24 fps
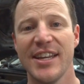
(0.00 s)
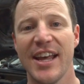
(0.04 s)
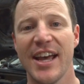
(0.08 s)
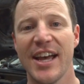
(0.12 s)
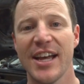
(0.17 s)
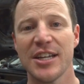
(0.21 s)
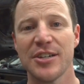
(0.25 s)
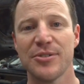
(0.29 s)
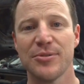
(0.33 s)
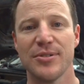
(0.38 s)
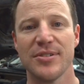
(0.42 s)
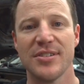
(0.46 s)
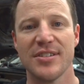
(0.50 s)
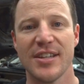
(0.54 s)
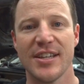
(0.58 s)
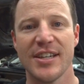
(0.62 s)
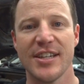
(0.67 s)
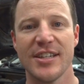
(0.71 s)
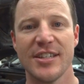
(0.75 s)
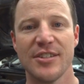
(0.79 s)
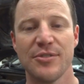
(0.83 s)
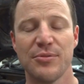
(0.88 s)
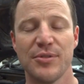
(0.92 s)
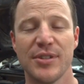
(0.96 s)
actual
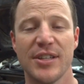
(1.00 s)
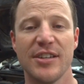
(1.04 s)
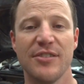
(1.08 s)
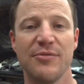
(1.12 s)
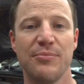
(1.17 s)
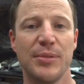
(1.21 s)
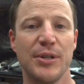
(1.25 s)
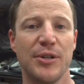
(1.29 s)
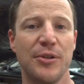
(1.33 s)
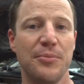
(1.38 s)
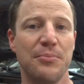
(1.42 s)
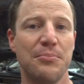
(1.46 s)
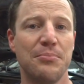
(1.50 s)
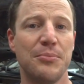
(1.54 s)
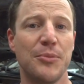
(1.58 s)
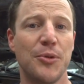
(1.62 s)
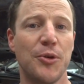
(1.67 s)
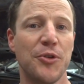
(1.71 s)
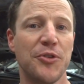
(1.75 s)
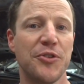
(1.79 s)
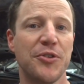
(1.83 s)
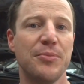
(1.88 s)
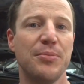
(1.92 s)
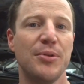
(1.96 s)
science where they've built
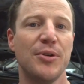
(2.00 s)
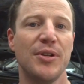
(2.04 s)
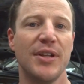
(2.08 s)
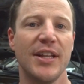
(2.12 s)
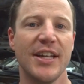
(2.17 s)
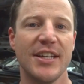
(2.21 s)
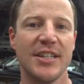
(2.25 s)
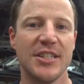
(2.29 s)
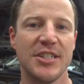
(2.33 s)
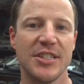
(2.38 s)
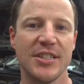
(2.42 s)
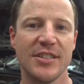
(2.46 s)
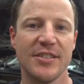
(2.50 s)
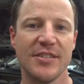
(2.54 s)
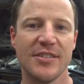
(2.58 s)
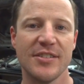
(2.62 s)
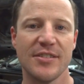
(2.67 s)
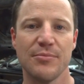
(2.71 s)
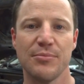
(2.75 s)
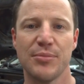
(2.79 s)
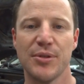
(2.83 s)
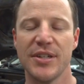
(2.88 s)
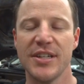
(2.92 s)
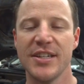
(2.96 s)
multiple engines
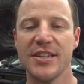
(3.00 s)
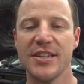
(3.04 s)
and put